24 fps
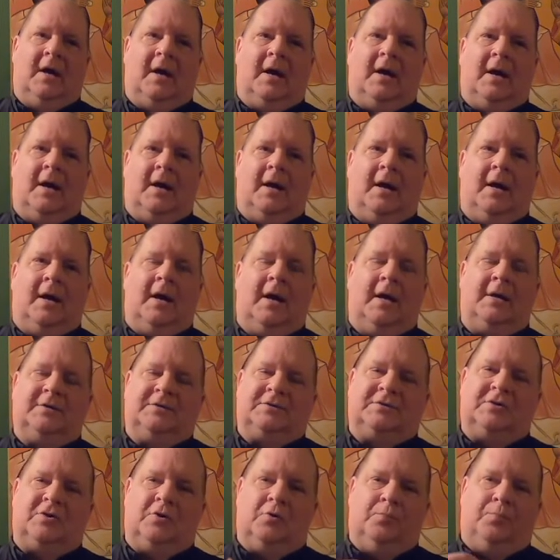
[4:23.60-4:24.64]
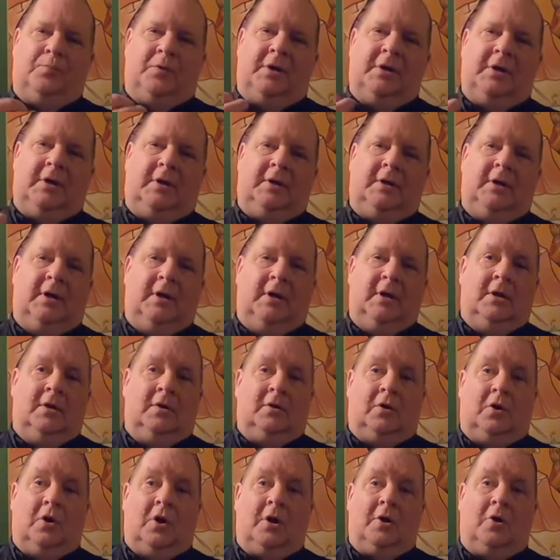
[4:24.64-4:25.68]
And so by
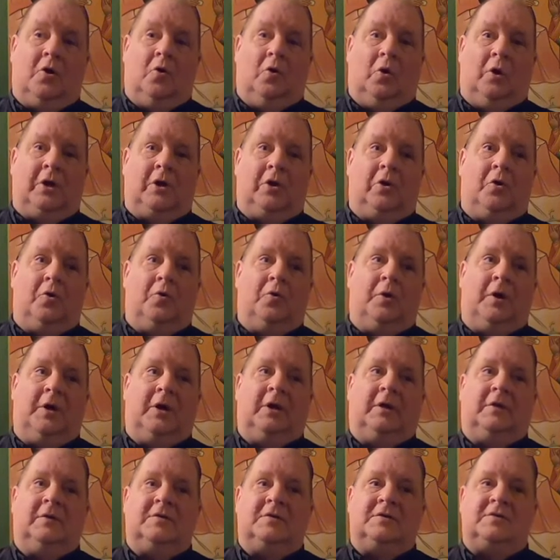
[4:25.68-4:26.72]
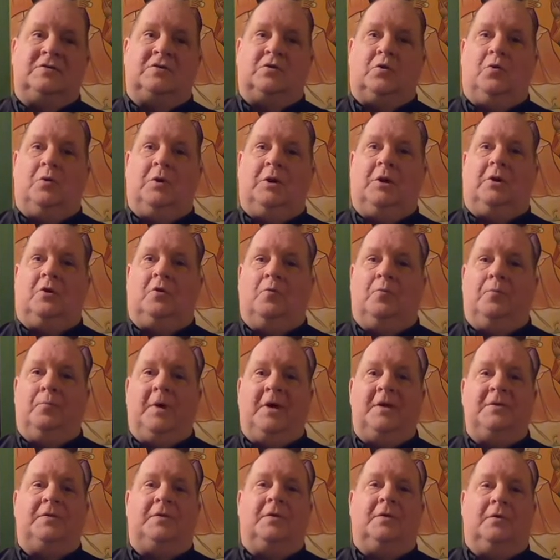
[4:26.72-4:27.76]
not only learning this critical
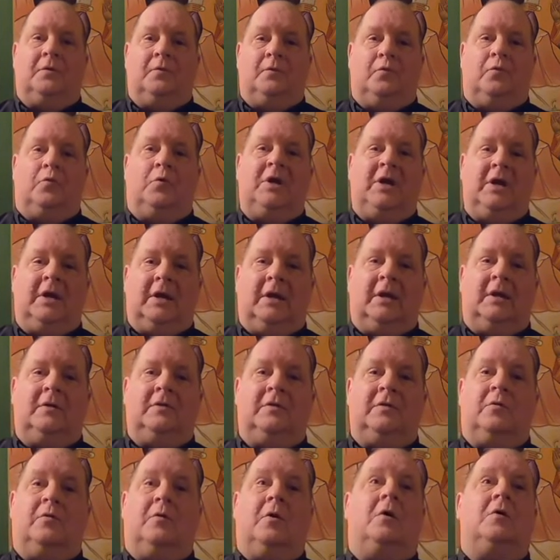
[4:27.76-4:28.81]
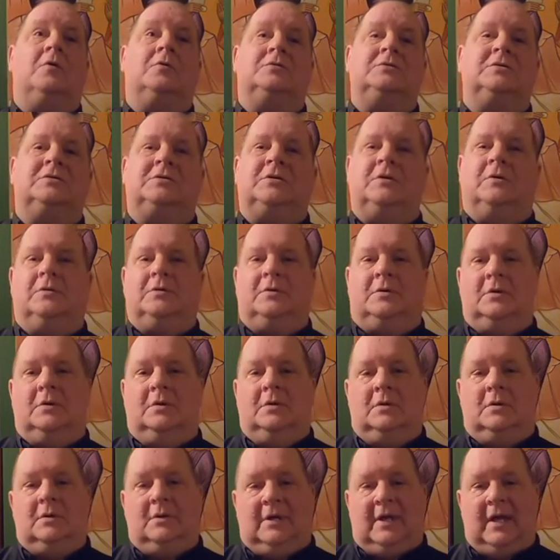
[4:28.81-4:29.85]
method of reading,
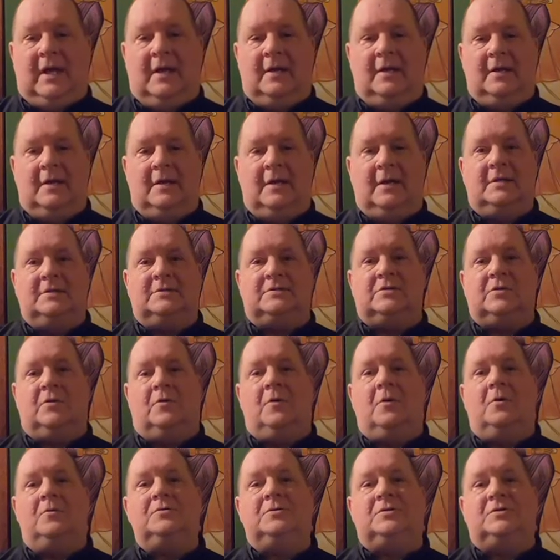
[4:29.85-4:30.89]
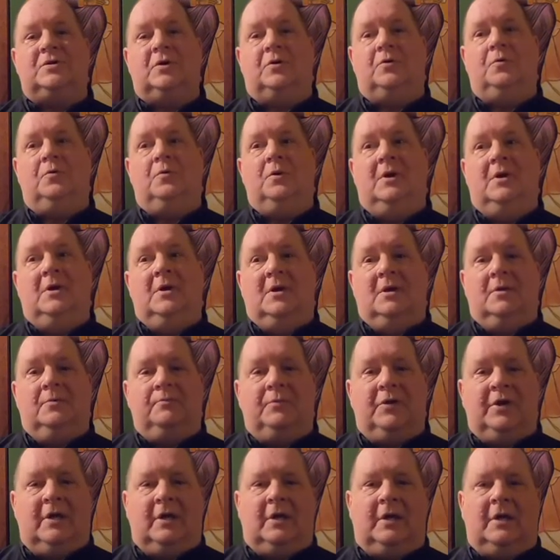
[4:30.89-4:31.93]
the candidates are also
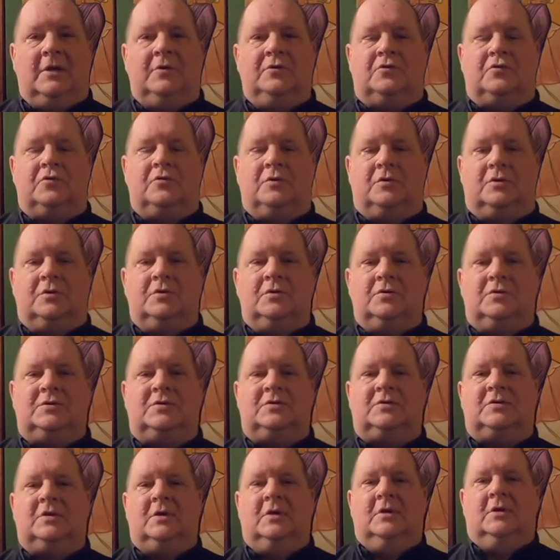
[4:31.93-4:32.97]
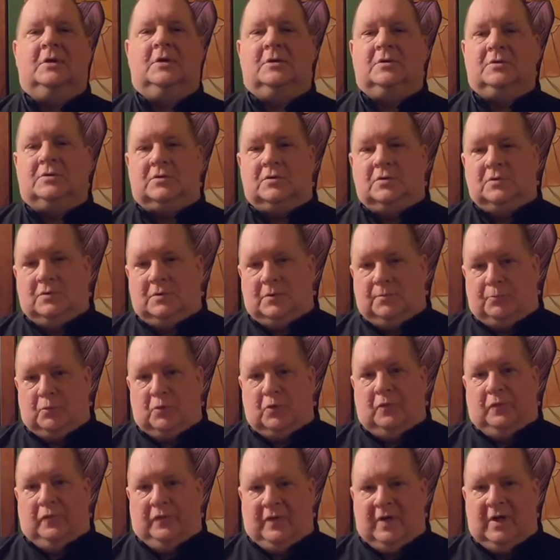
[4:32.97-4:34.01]
being introduced to the
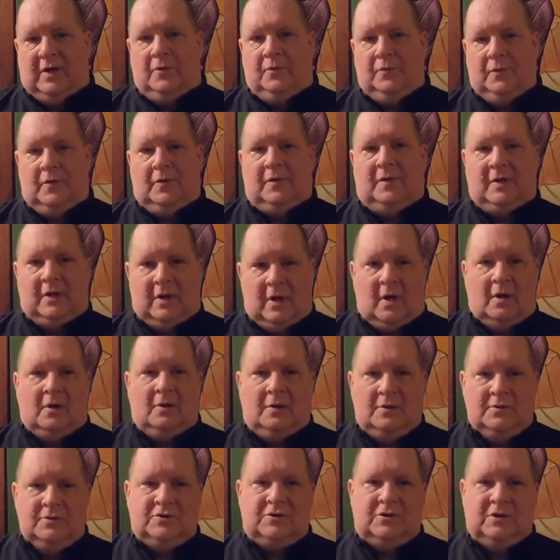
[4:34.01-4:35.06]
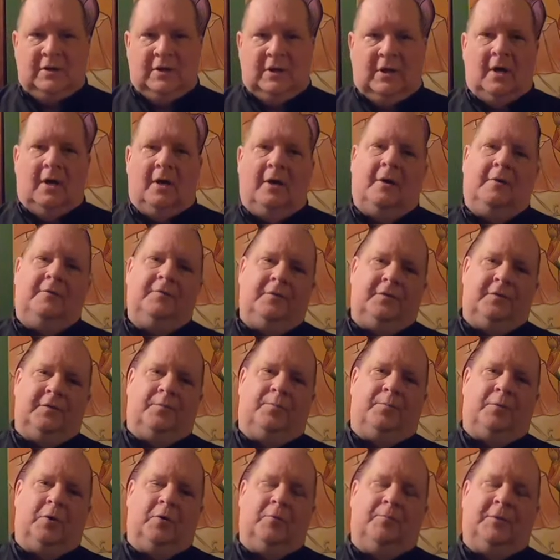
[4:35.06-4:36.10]
profound theology of the
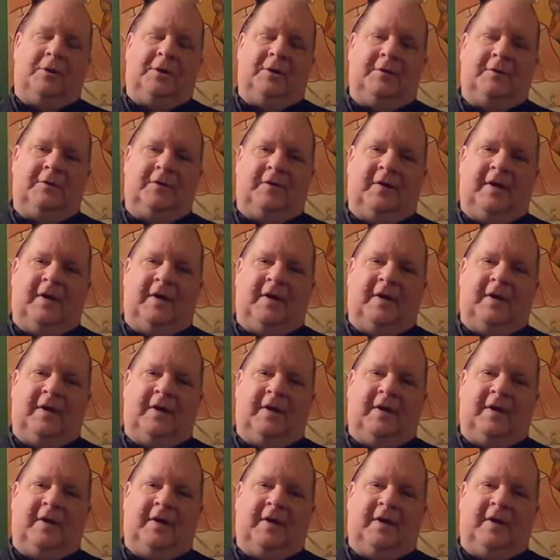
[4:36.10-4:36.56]
permanent